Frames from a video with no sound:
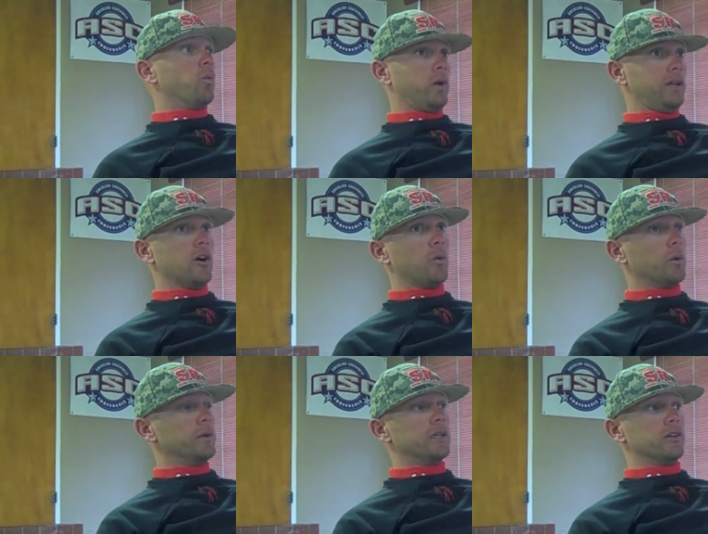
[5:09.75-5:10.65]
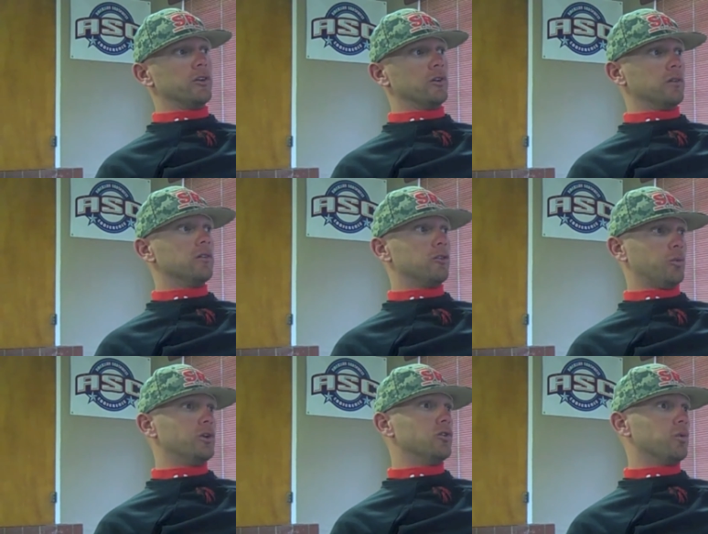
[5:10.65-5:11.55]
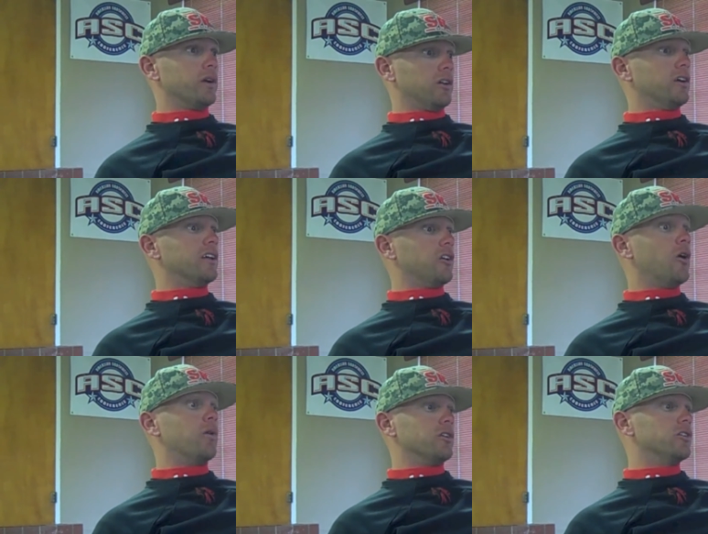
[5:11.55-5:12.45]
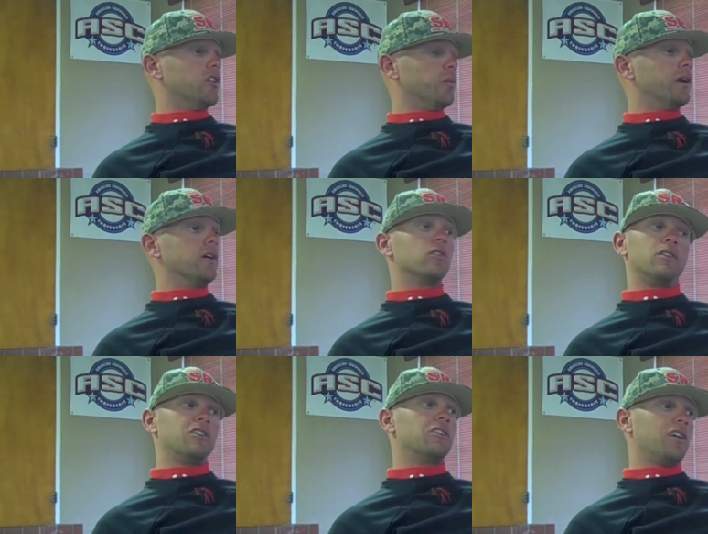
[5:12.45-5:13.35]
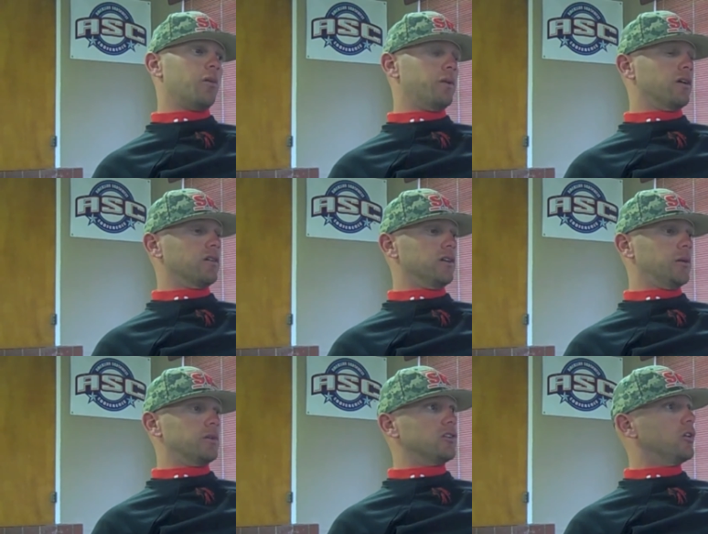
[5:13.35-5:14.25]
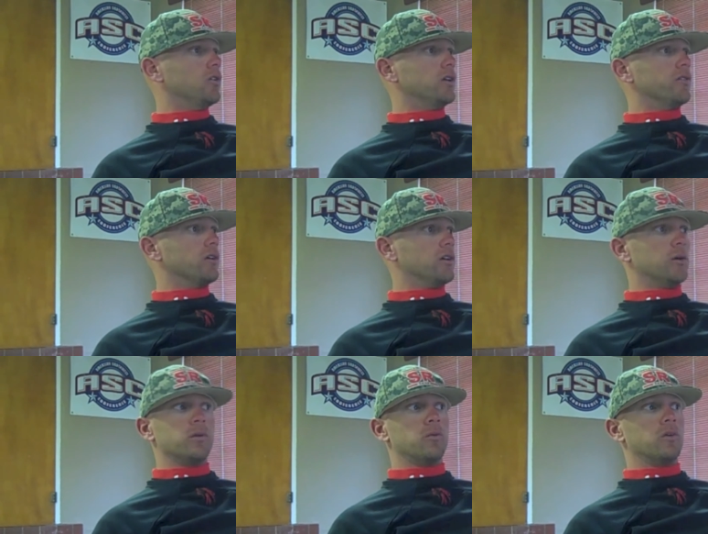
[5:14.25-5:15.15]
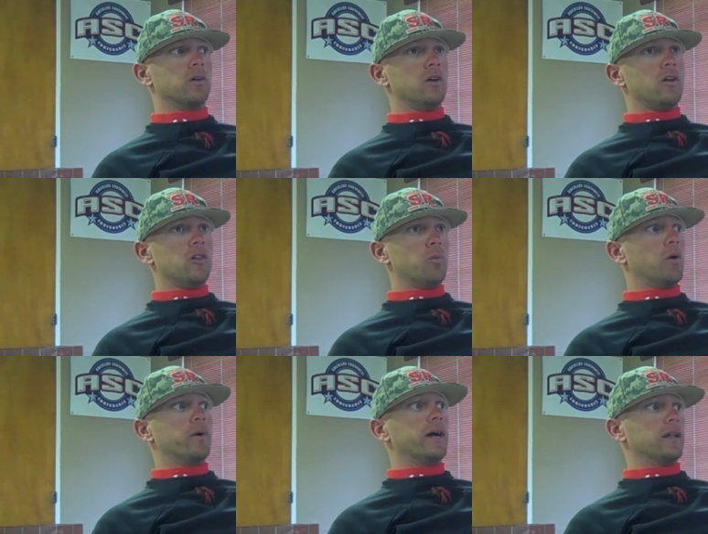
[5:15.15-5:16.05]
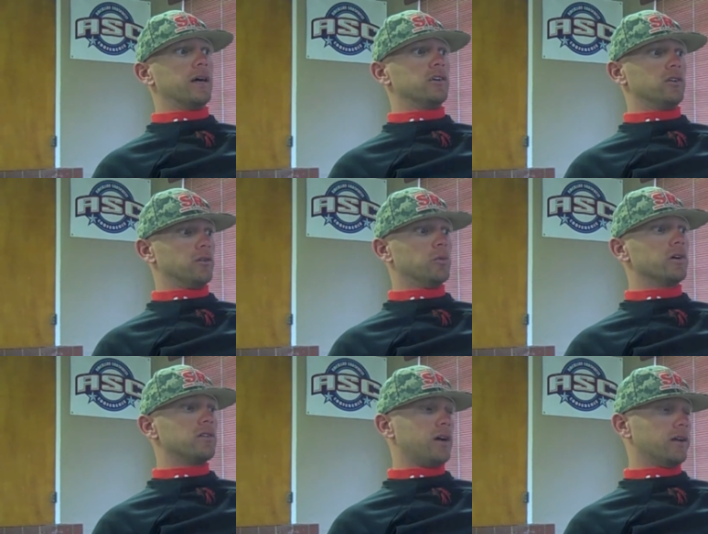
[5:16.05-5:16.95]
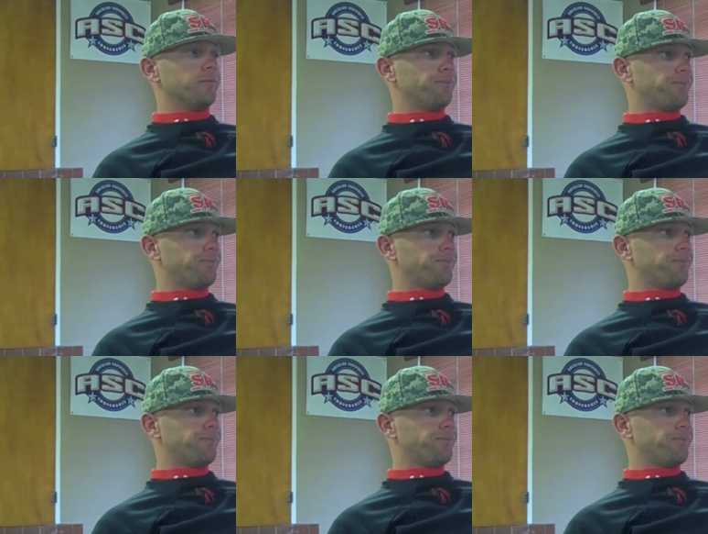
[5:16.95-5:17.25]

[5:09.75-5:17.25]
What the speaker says: We know what we can do, so we're just ready to get going and show everybody else that this is a lot better club. It's a totally different club than what we had last year. So we're excited.